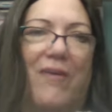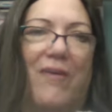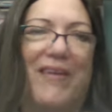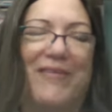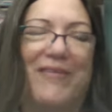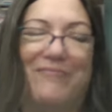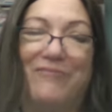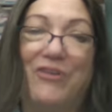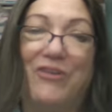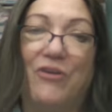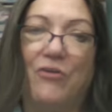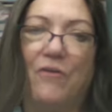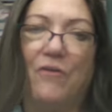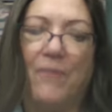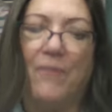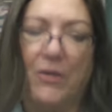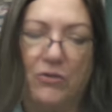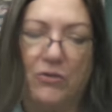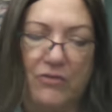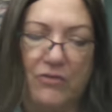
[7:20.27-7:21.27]
and
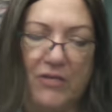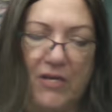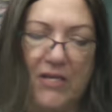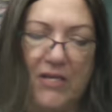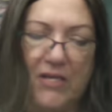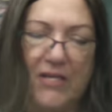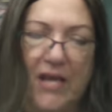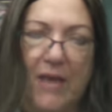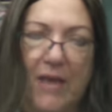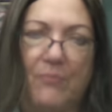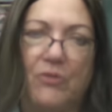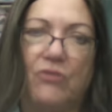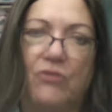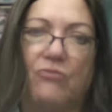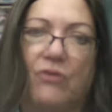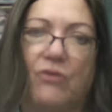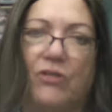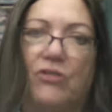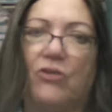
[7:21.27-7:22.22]
I'm interested in tapestry.